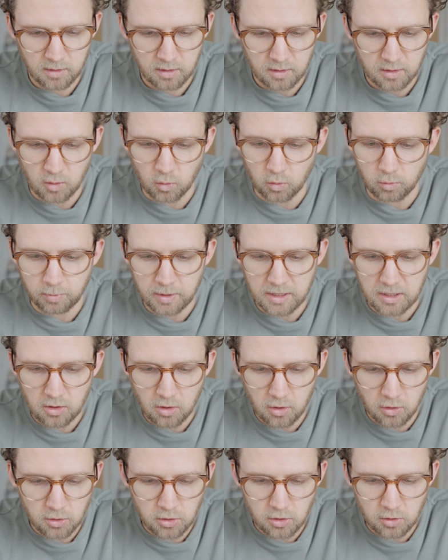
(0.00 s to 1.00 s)
There will be
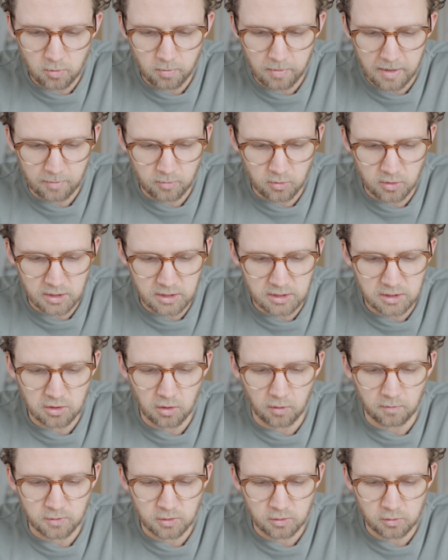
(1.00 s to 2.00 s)
no new memories
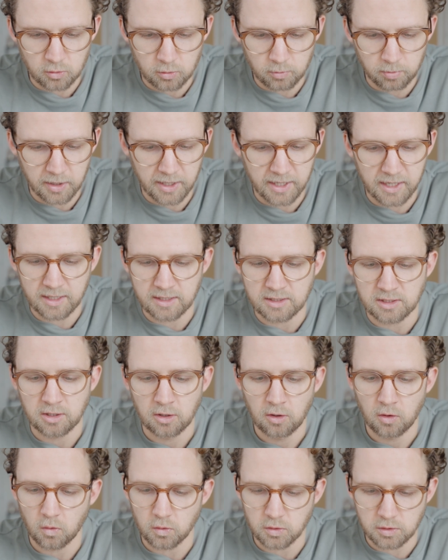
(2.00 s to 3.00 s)
of school plays
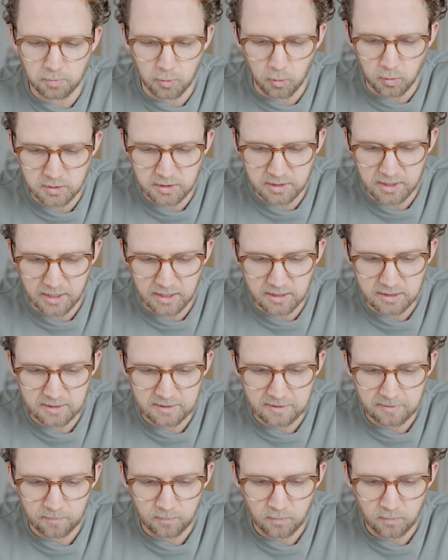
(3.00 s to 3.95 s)
or sports days.